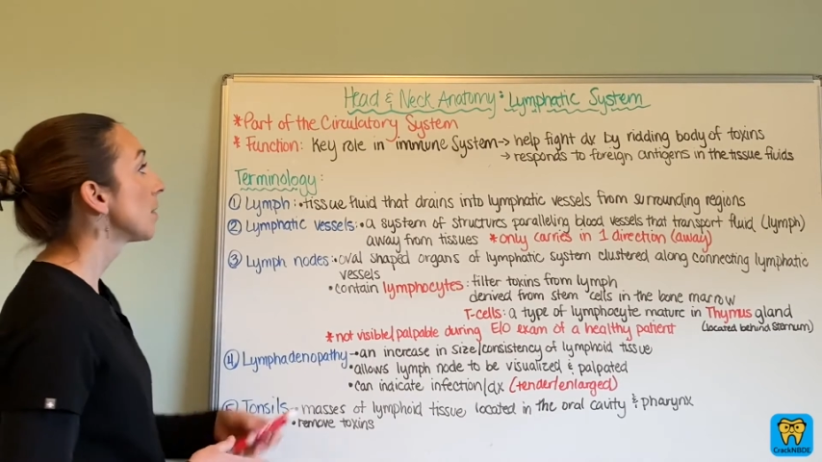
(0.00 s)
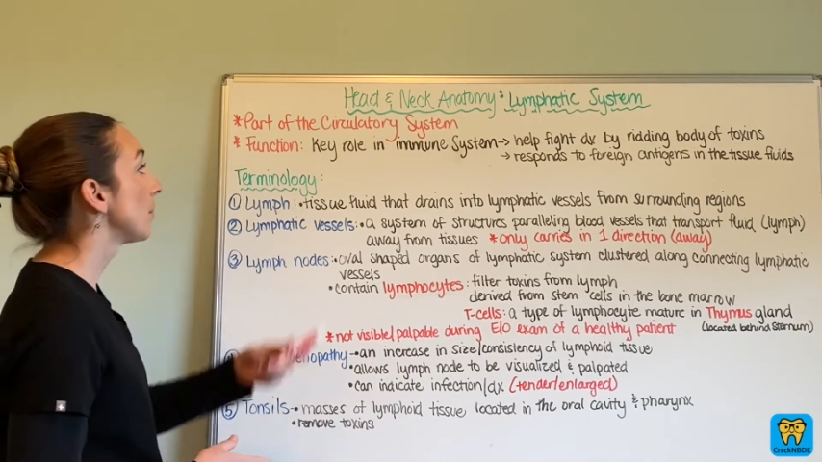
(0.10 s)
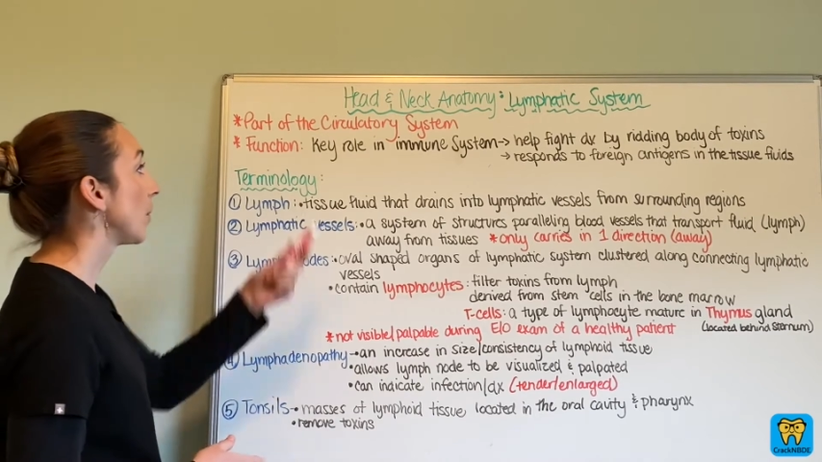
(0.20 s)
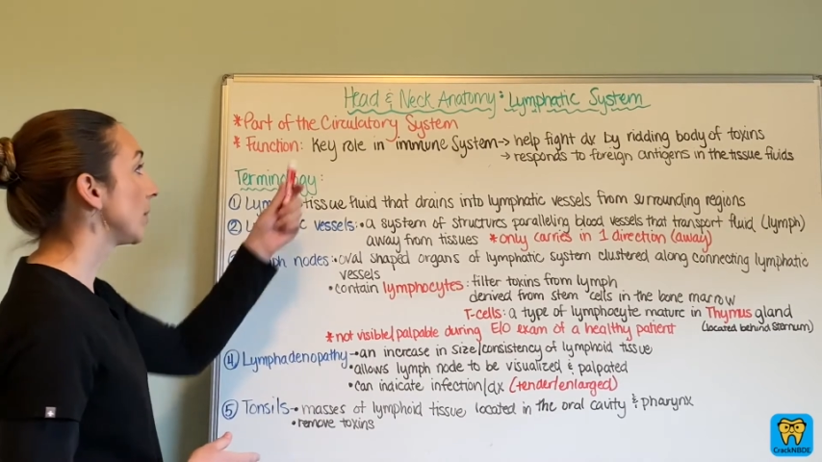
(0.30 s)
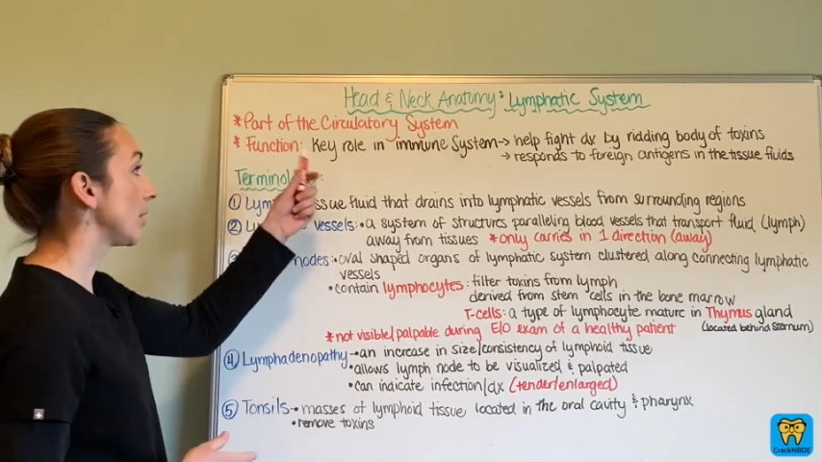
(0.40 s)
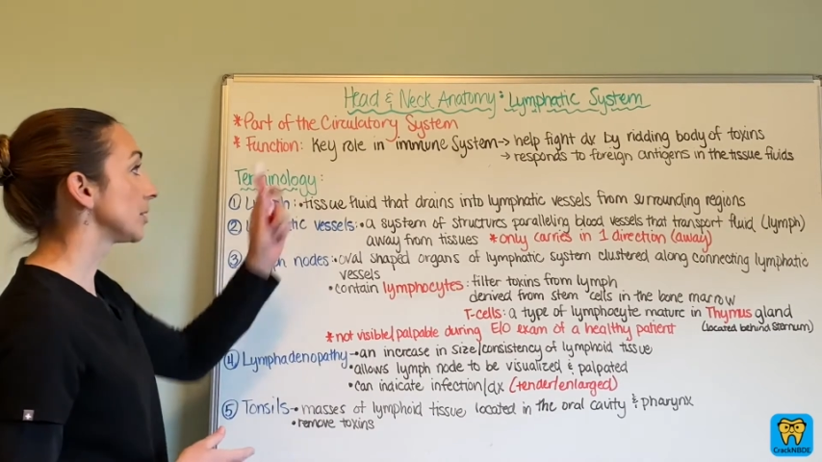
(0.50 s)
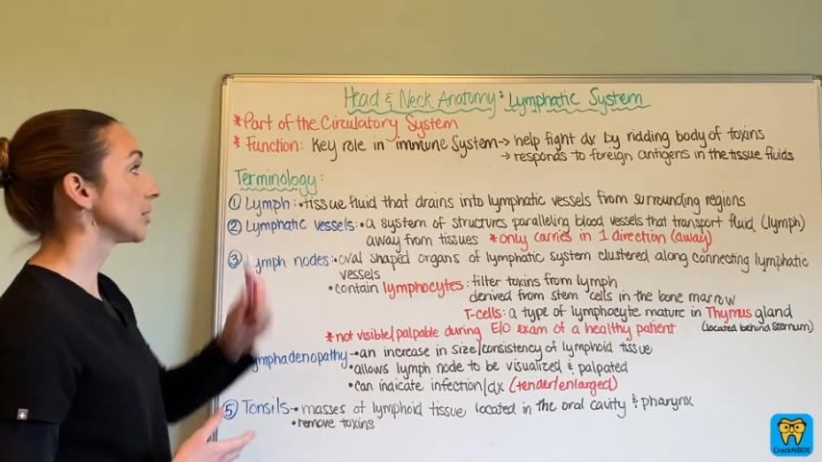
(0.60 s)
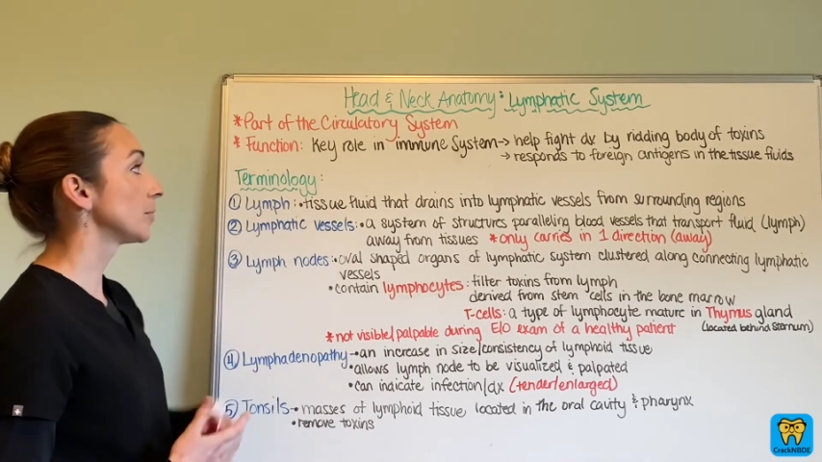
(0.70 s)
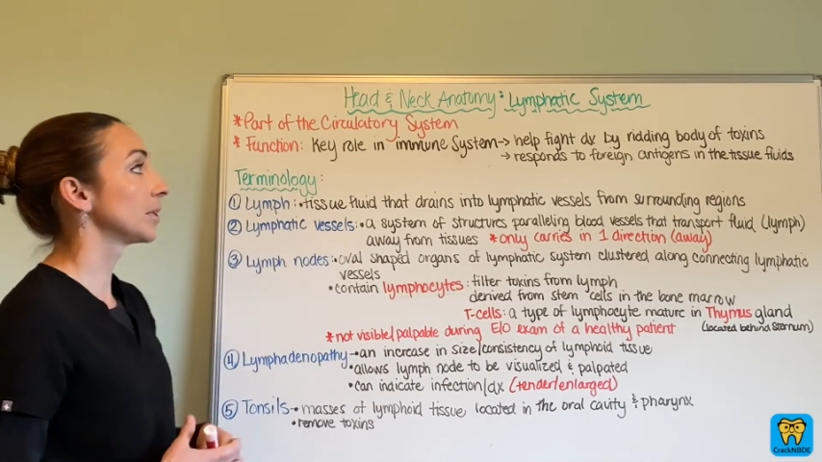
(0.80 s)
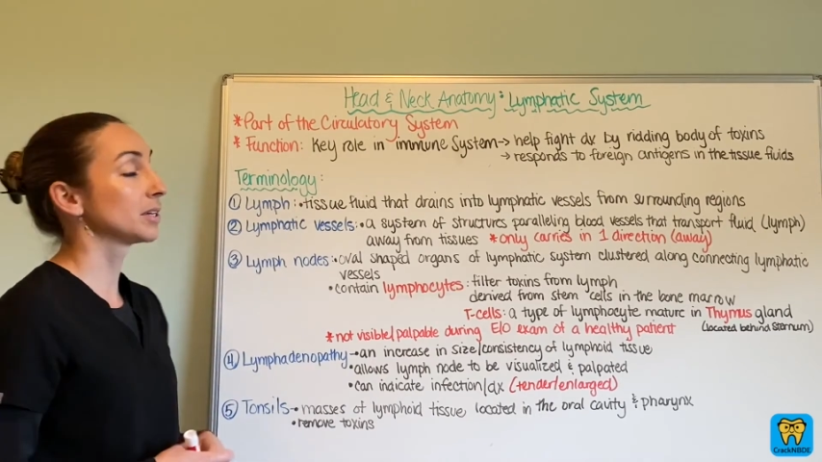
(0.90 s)
but we also
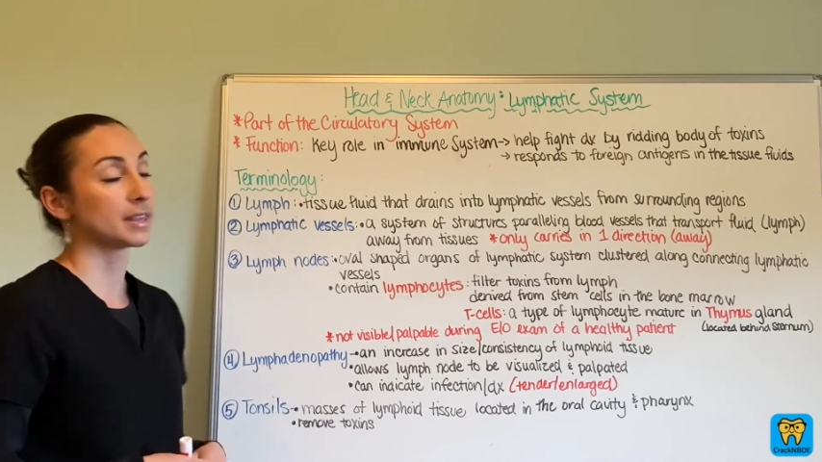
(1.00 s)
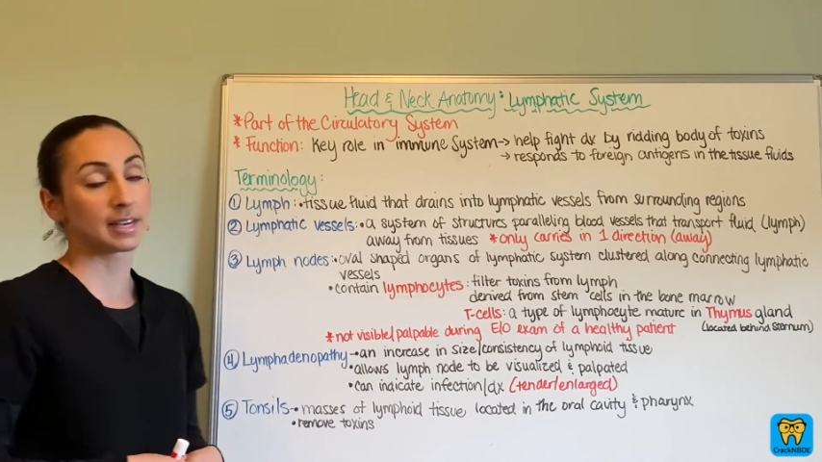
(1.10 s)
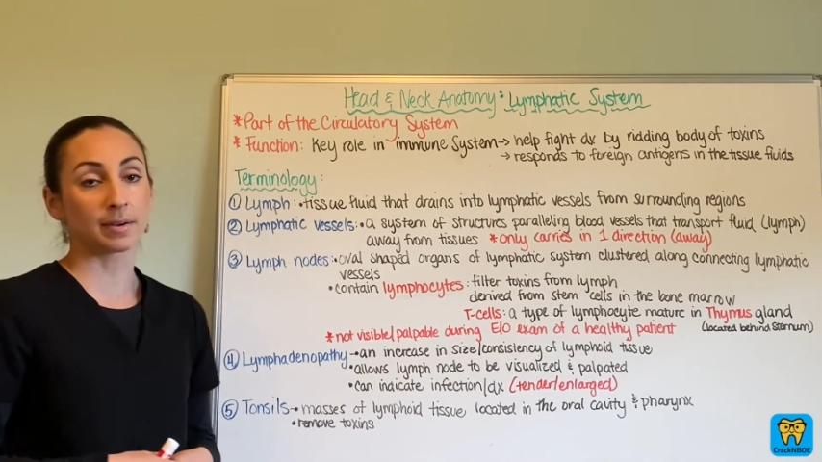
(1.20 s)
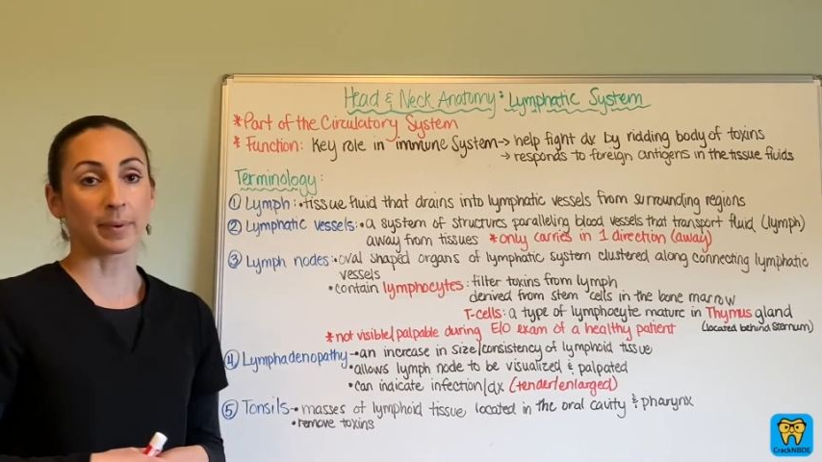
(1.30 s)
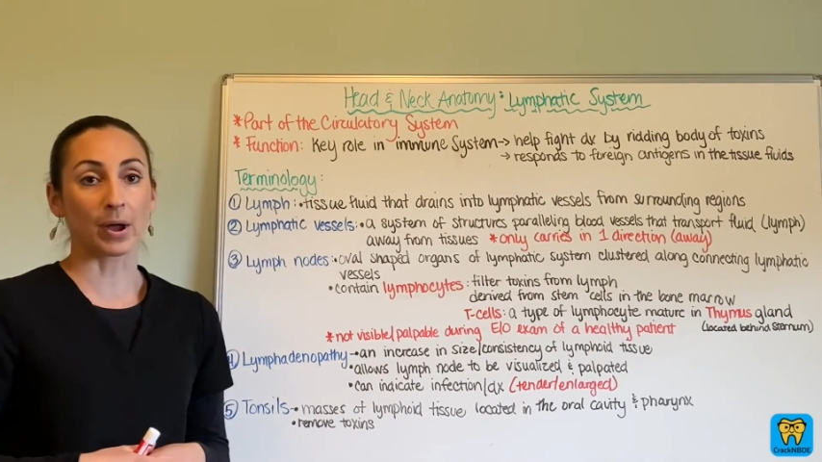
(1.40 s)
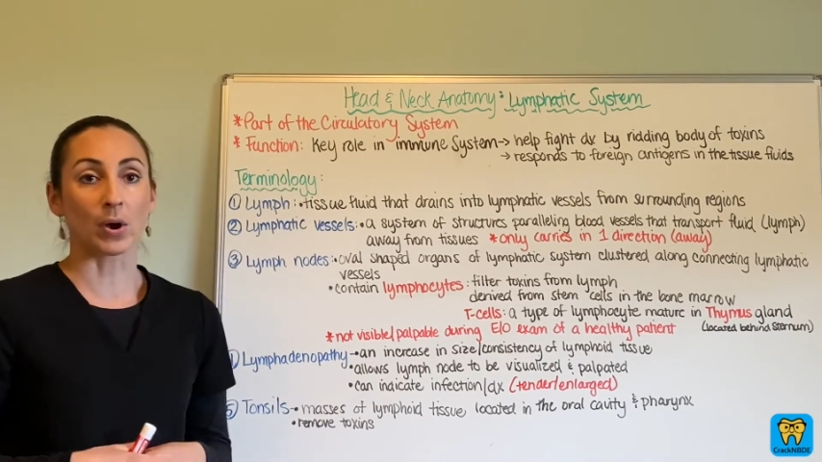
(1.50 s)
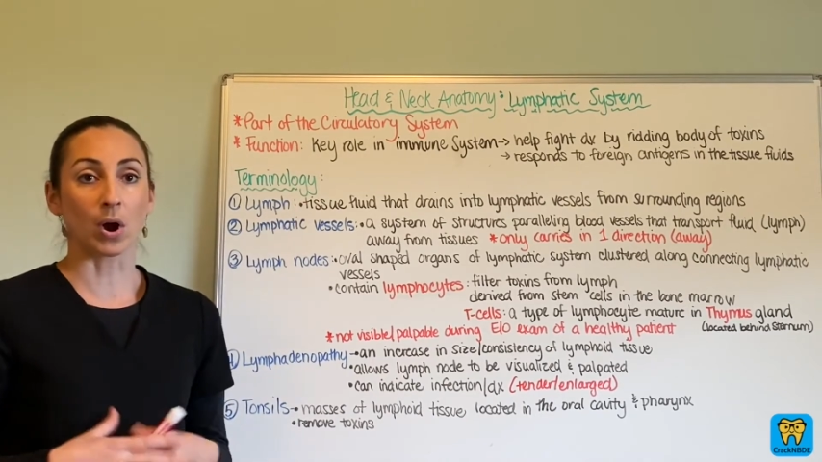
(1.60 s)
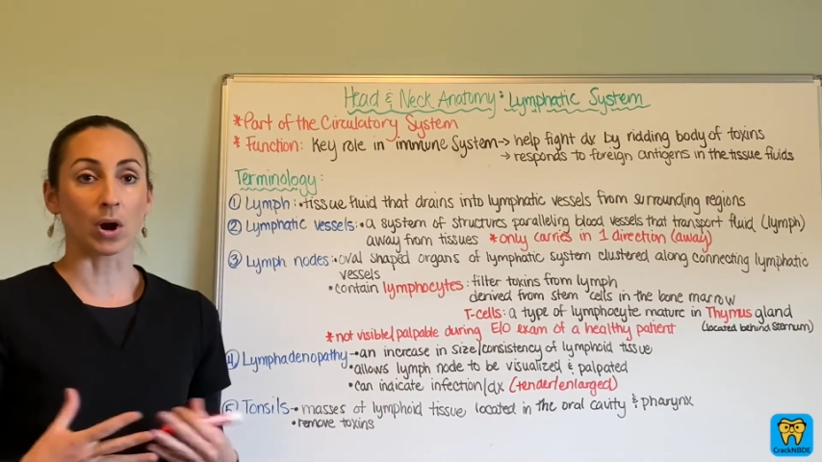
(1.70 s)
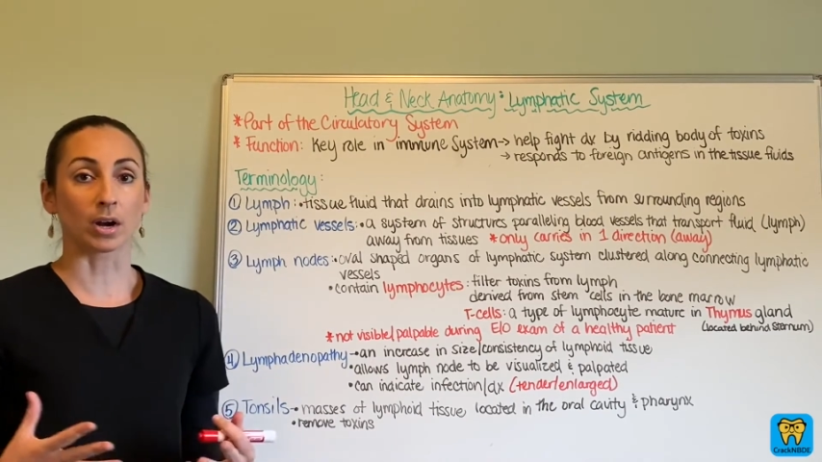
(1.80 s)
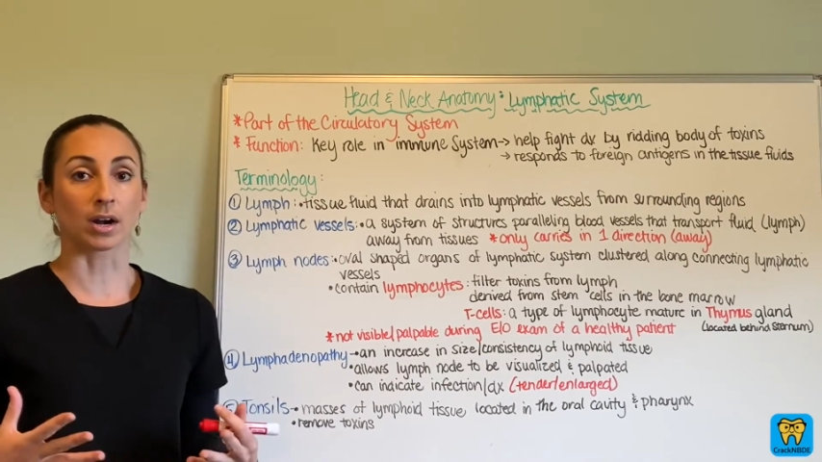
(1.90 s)
want to think about
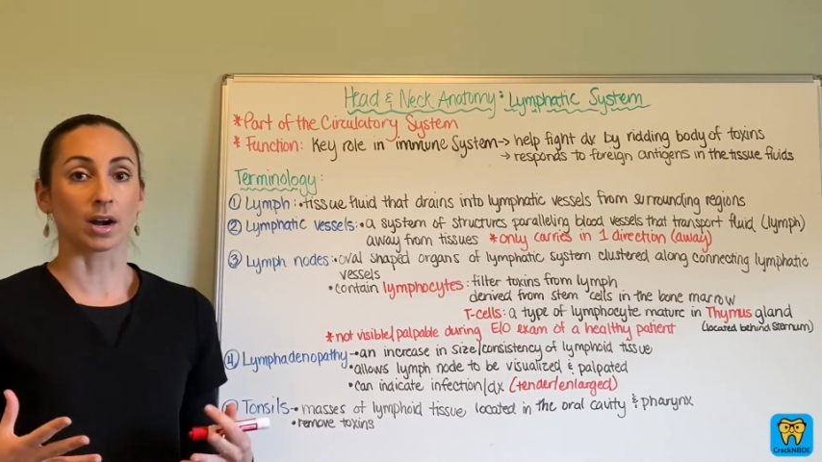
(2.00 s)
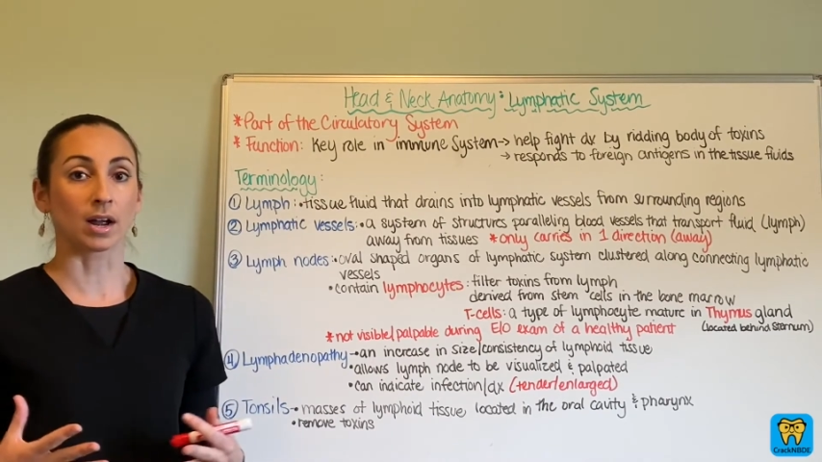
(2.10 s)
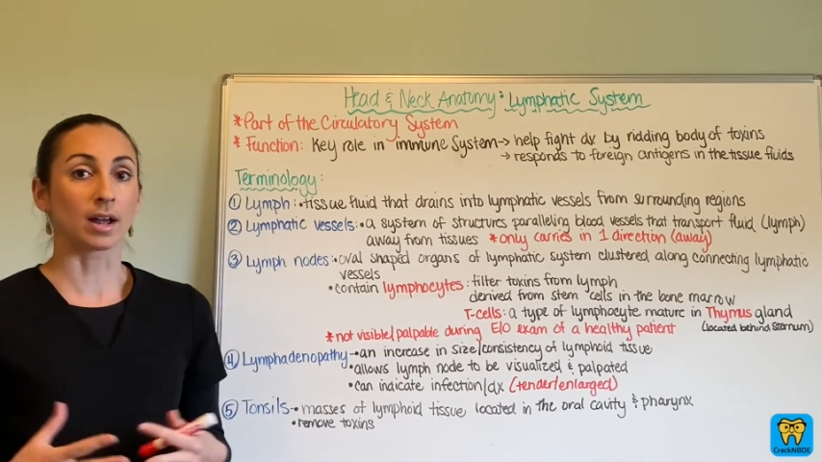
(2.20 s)
our